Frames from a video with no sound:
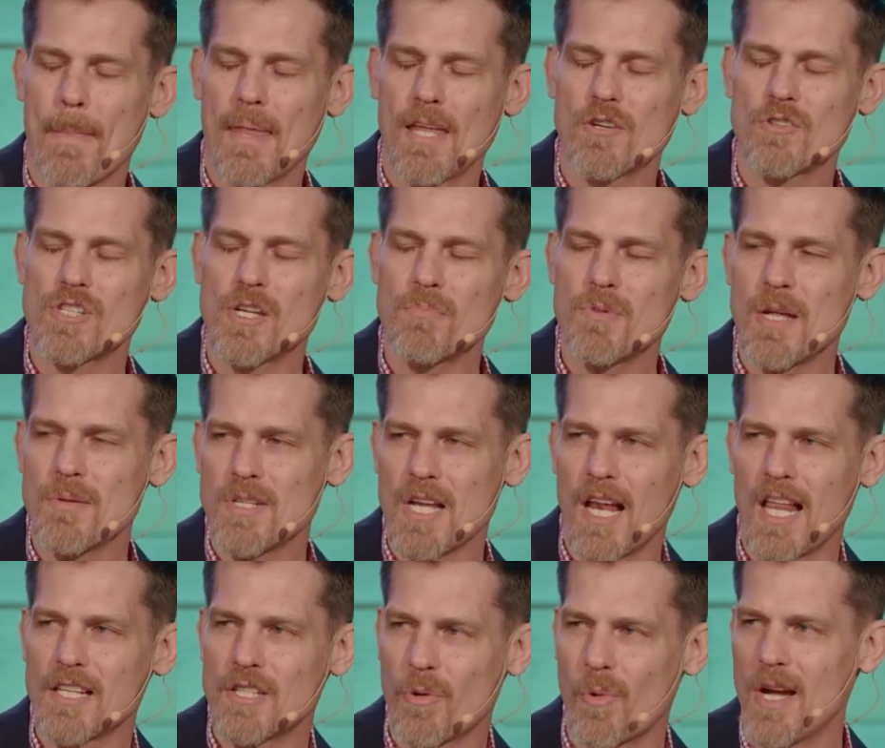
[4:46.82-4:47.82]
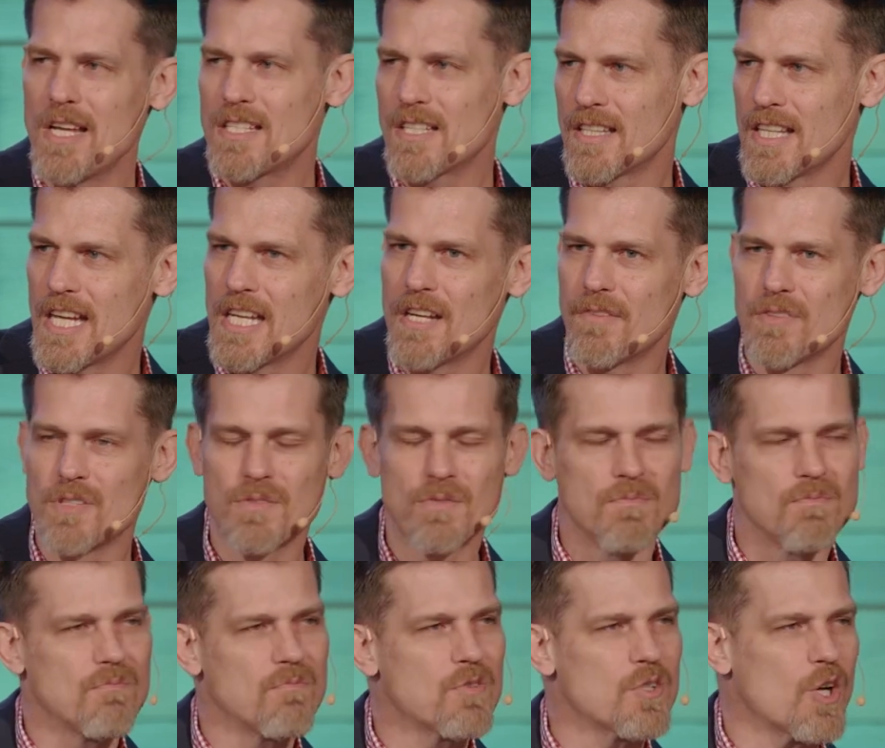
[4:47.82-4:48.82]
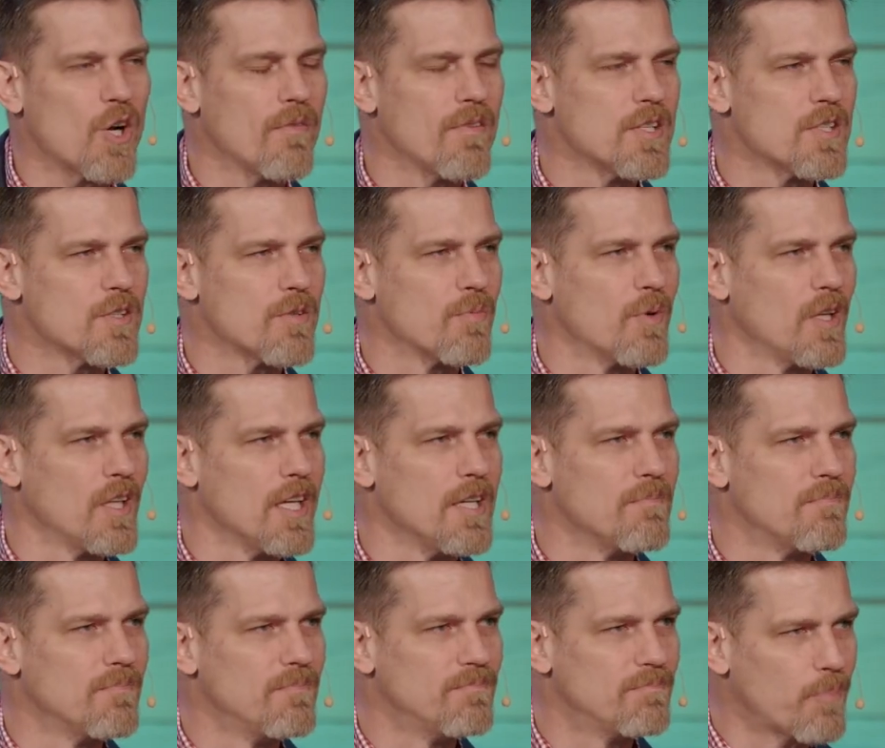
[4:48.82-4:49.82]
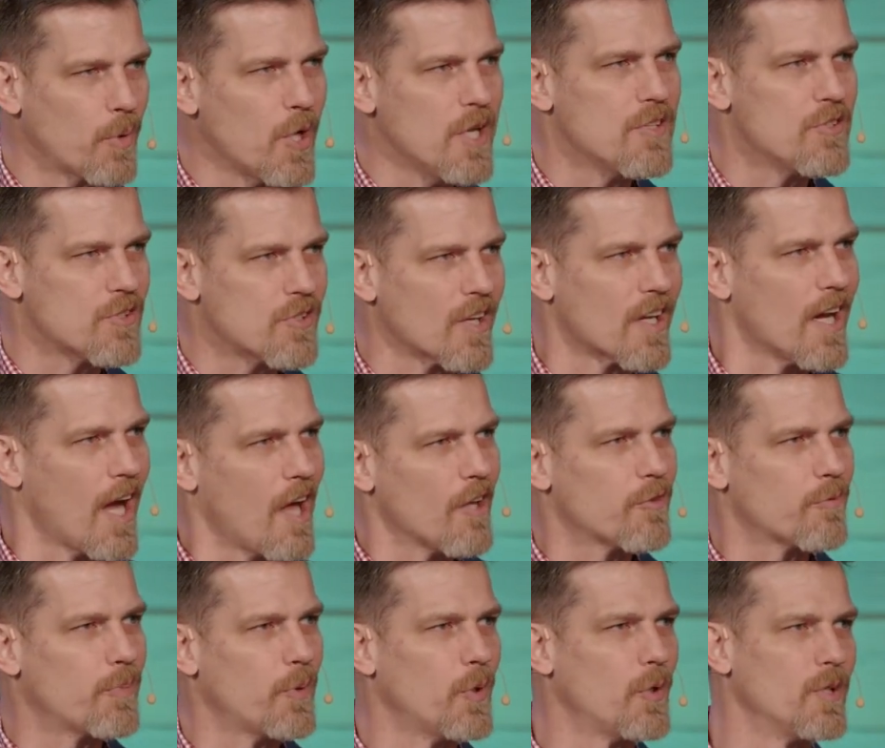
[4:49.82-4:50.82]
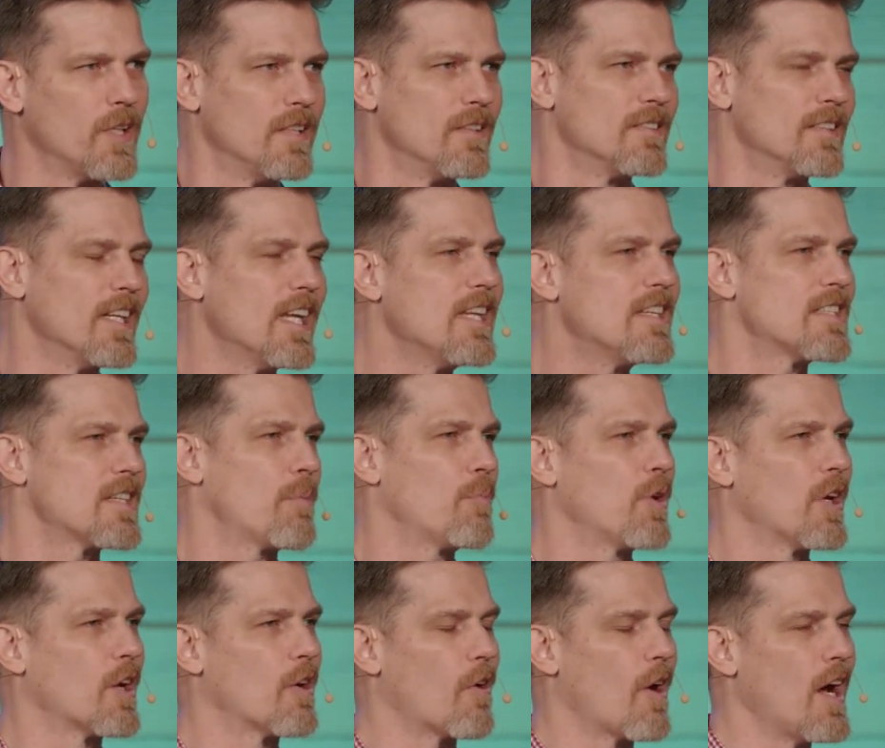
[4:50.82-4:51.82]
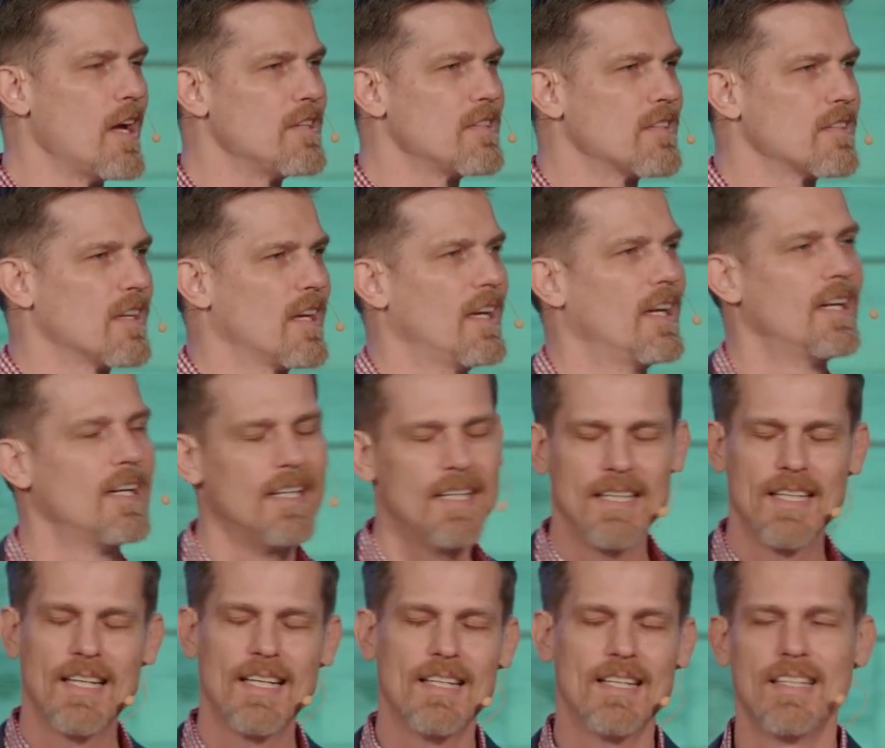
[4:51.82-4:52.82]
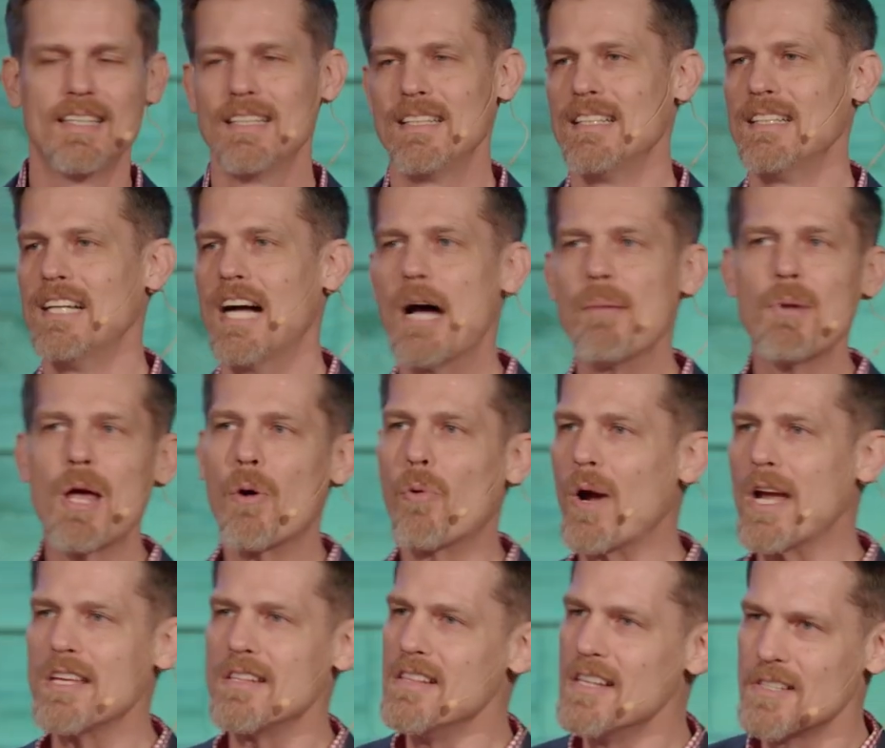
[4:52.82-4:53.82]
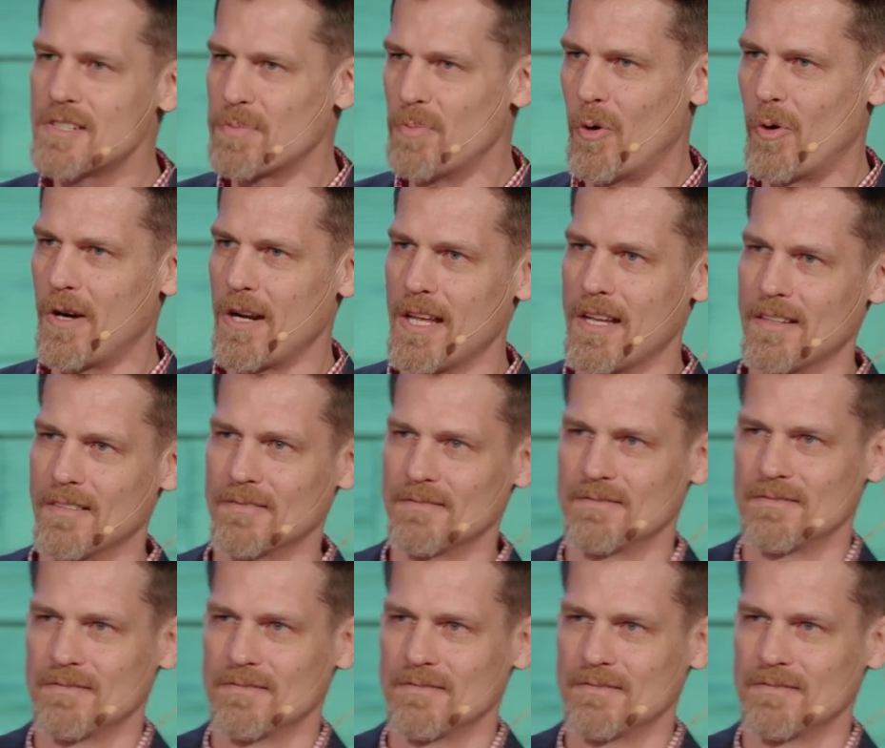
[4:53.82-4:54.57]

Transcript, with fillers: You know, sometimes I like to wait till the end of a service to really preach the gospel and lead someone to Christ. I'm not waiting this morning.